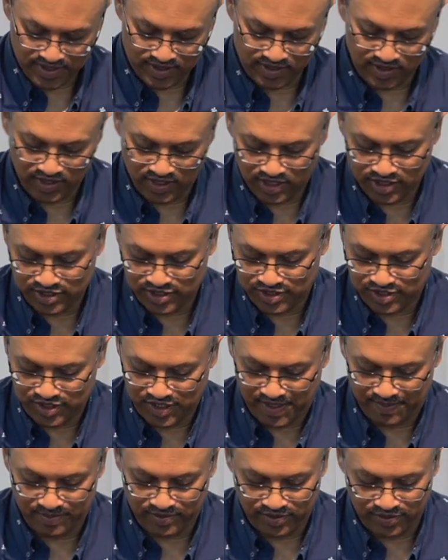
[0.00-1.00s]
Colossians
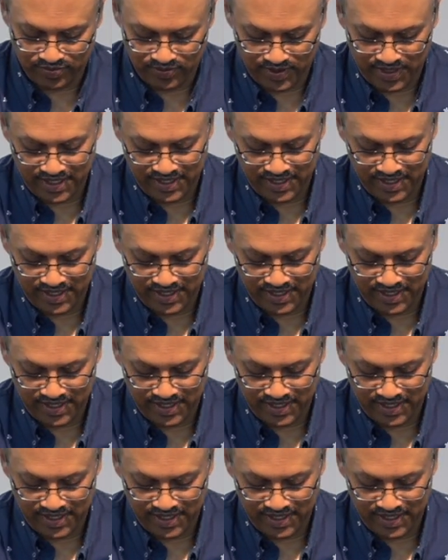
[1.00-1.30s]
chapter 3,